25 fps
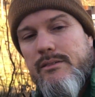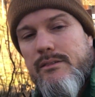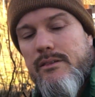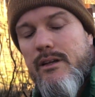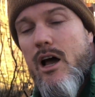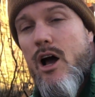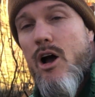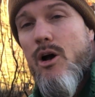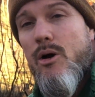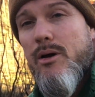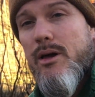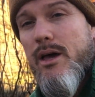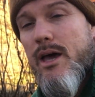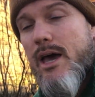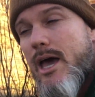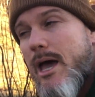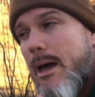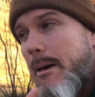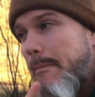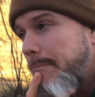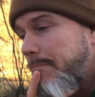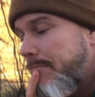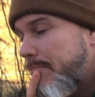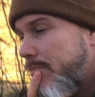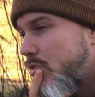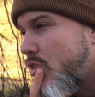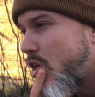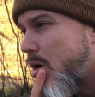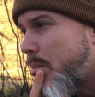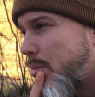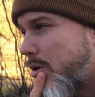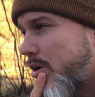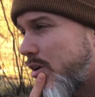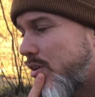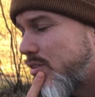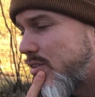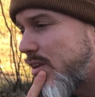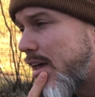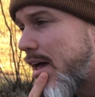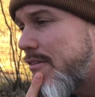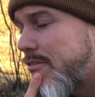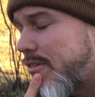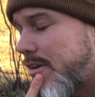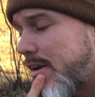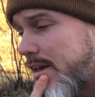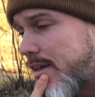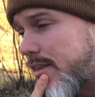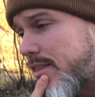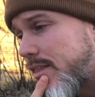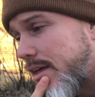Okay, number seven,
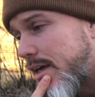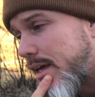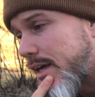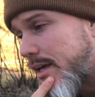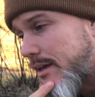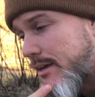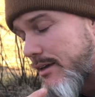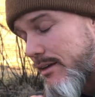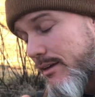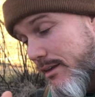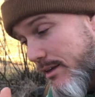I think.